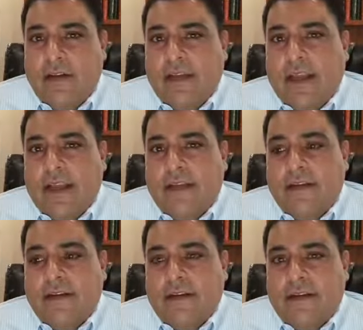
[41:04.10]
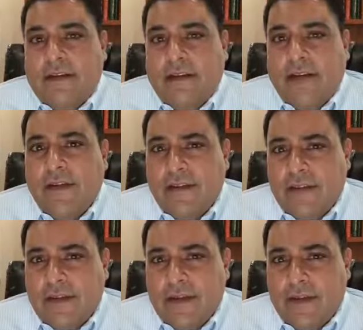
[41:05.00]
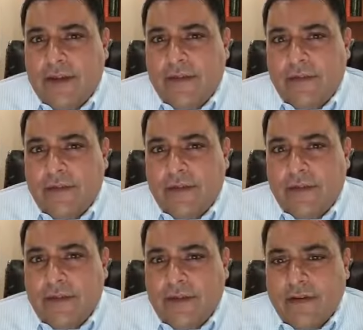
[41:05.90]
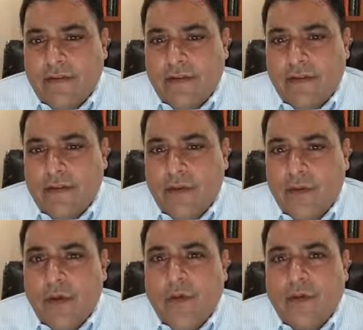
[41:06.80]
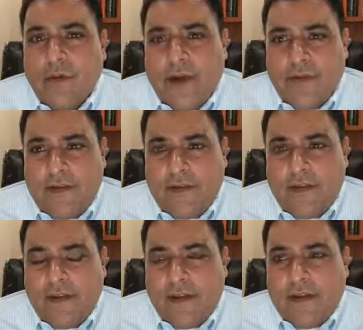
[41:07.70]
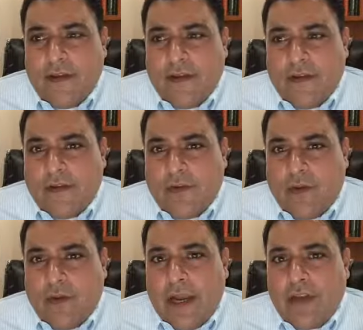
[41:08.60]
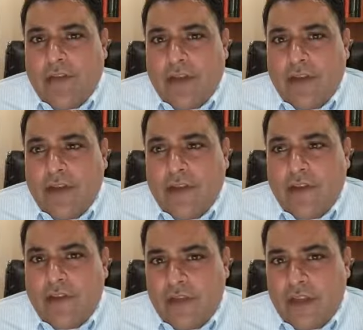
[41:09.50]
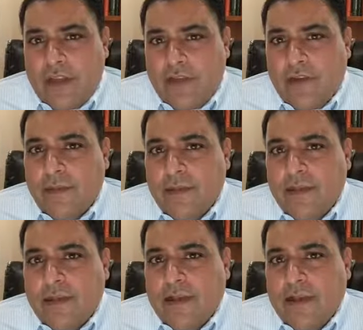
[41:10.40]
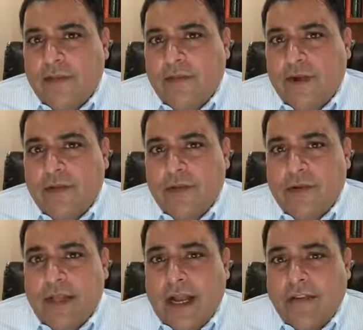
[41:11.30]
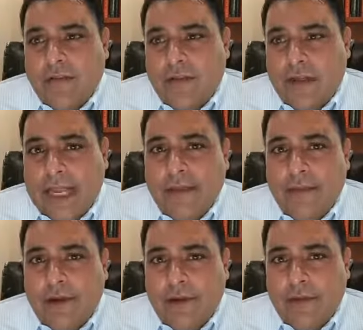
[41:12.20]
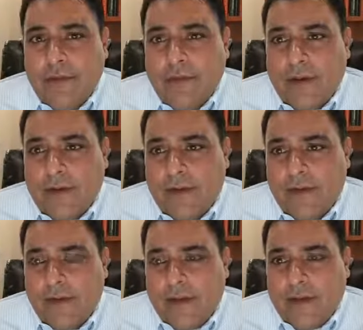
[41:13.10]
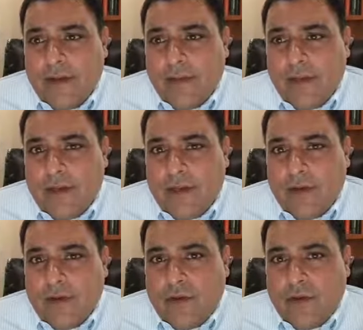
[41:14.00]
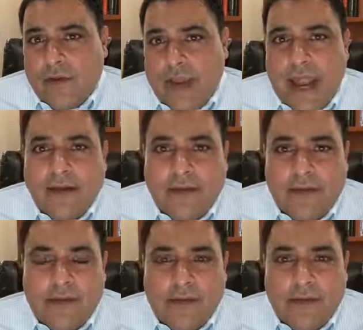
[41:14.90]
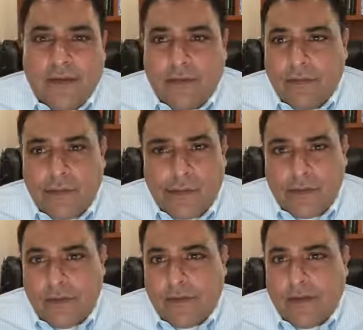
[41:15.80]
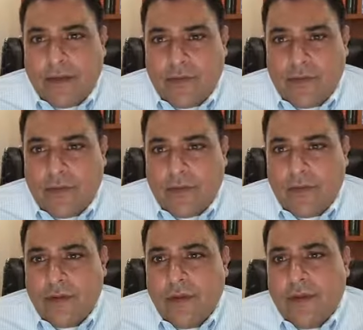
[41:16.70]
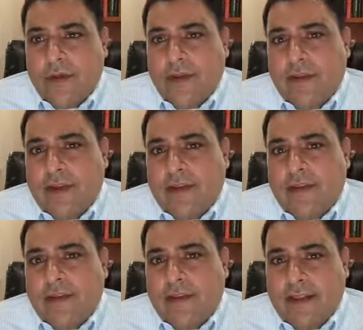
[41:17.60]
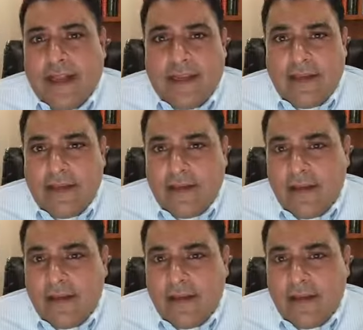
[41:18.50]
and they all have different immune responses. So IgG is typically involved with your classical antibody response when you're reacting to a food, protein, or a chemical that's delayed.